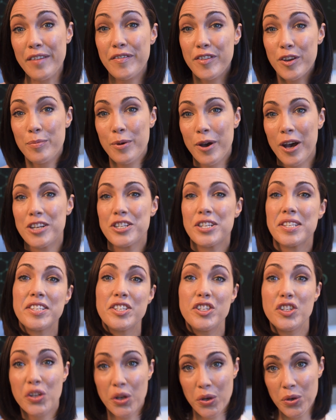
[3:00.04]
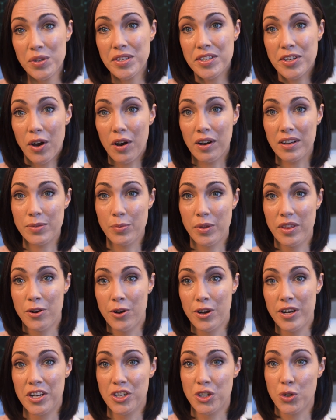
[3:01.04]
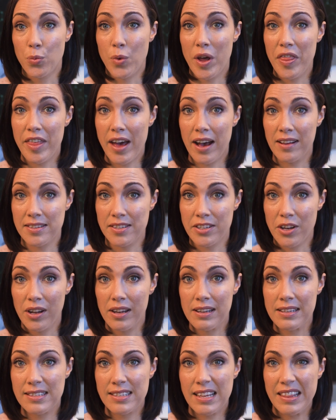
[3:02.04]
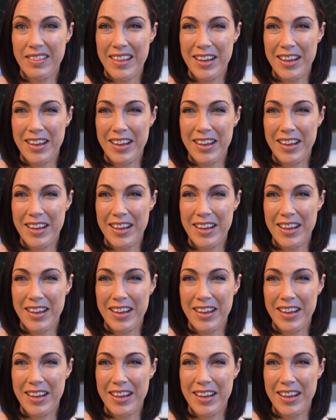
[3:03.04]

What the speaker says: If you purchase two stocks with your initial $1,000,